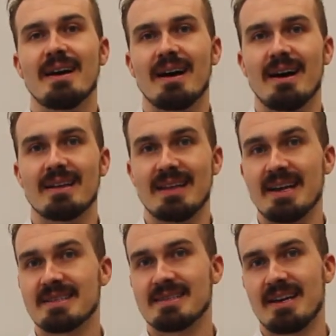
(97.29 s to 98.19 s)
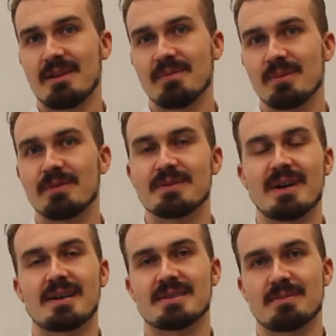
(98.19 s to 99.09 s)
Last time we've
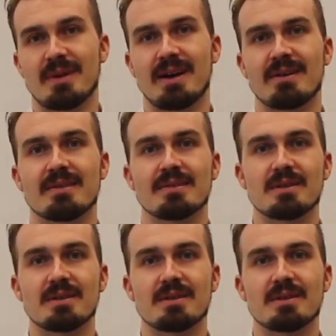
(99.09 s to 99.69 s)
talked about